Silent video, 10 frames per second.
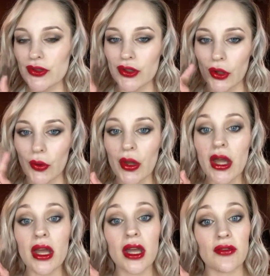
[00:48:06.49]
So
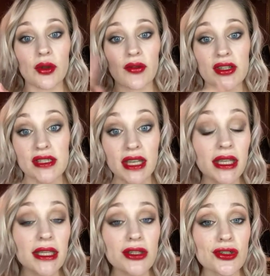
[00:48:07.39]
if you have any
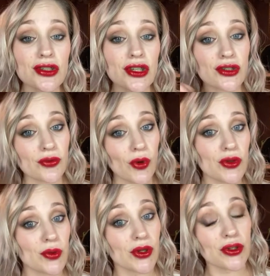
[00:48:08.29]
skin conditions that you've
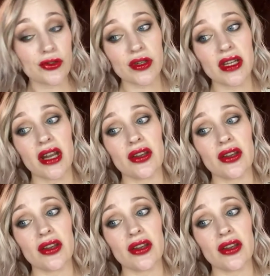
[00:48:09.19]
always wanted to treat